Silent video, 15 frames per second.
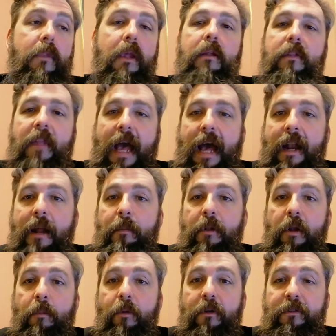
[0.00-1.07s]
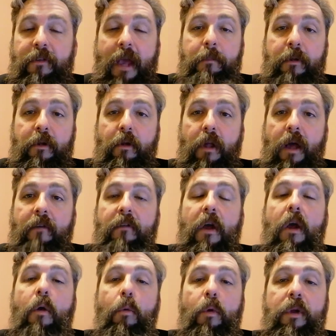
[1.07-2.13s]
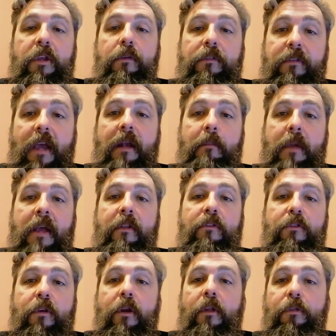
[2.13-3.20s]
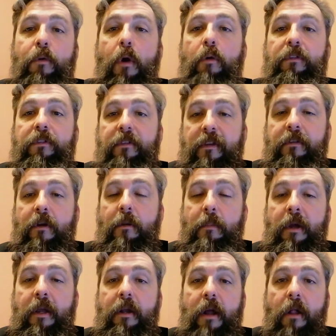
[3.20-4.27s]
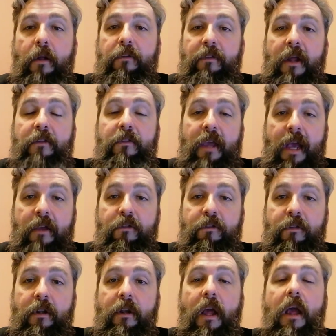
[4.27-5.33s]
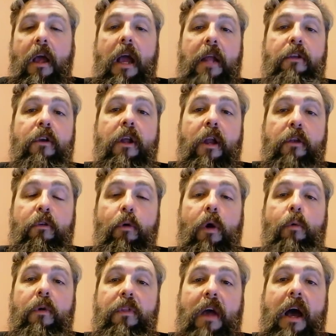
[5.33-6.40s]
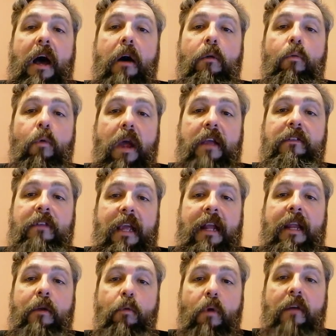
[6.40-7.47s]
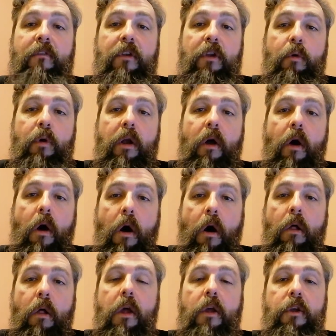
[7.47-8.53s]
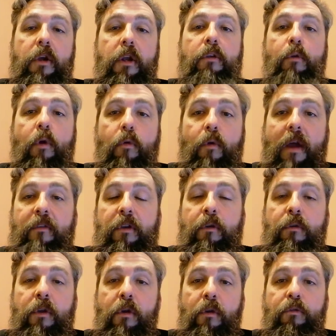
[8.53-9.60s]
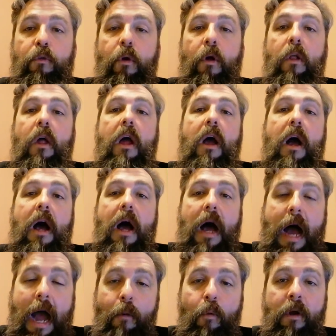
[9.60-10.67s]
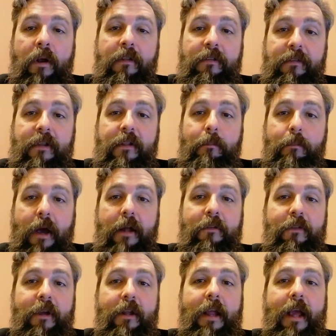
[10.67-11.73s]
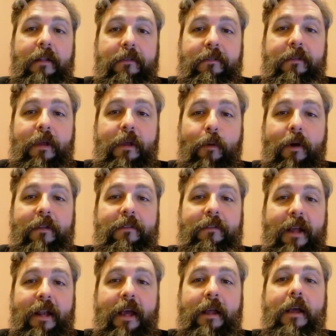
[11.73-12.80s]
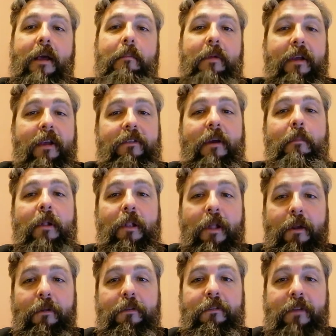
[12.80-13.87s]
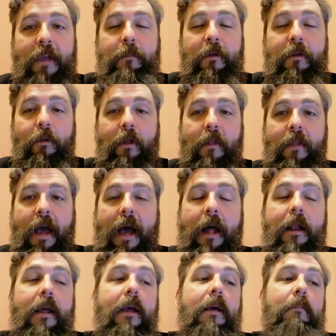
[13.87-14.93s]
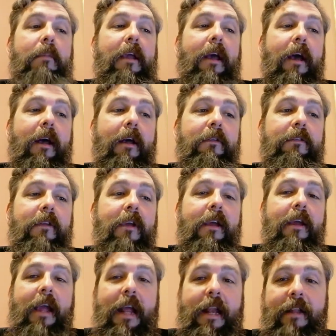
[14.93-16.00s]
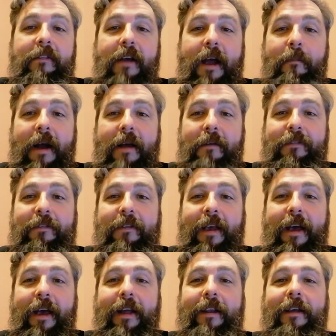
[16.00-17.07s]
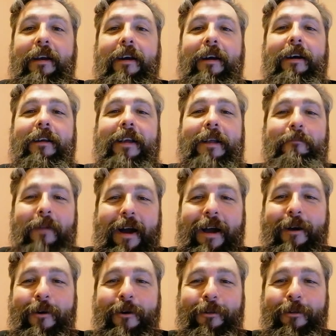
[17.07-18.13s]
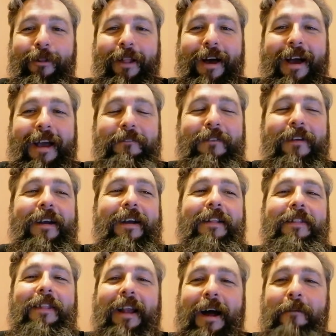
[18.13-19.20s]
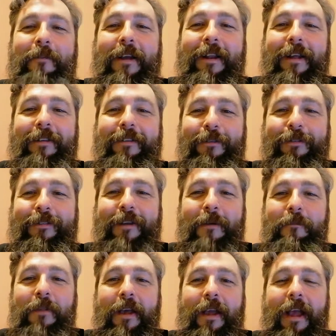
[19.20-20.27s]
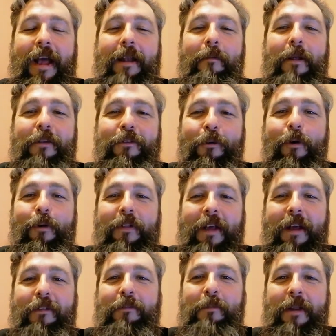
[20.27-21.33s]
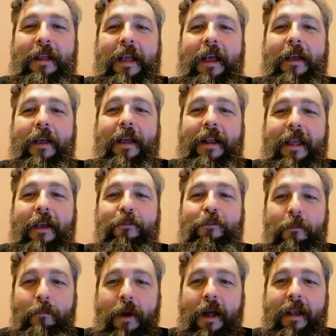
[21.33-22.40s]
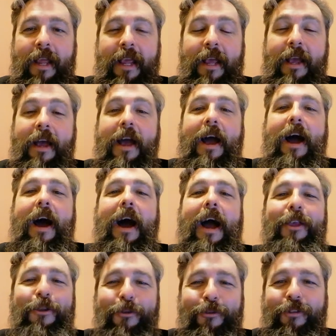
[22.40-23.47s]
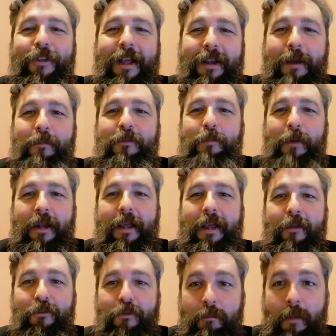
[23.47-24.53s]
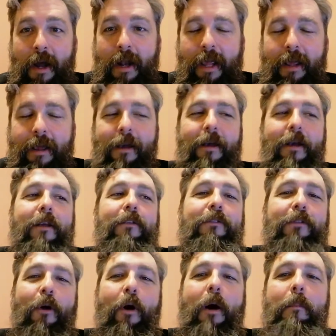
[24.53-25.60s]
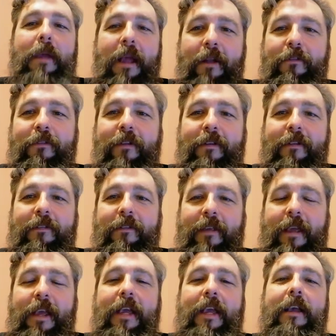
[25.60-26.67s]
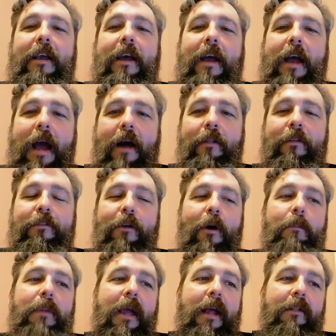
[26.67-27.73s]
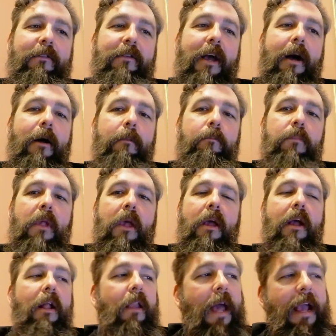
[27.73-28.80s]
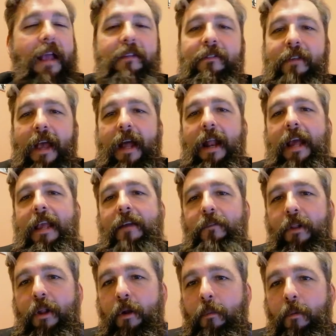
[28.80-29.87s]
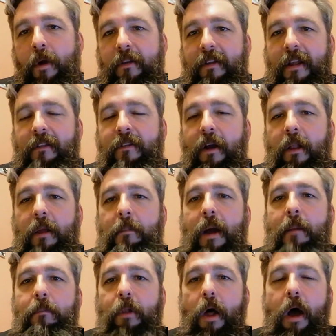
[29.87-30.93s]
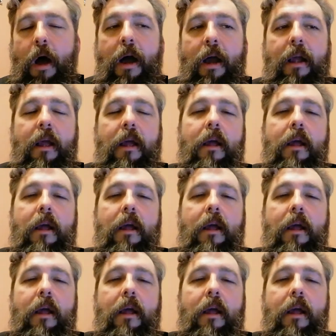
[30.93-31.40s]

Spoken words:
That I'm a little more skeptical of. When you say to me that you're going to throw $600 million at education and you're going to do it without raising any revenue at all, you're going to do it revenue neutral, I want to see the budget and see what's in it, because I'm a little skeptical of that. Because anytime I've said in my own life that I'm going to do something and I'm going to do it without spending any extra money, I usually end up spending extra money. So I'll be interested to see how this all pans out. Like I said, I give a little more detail in my blog.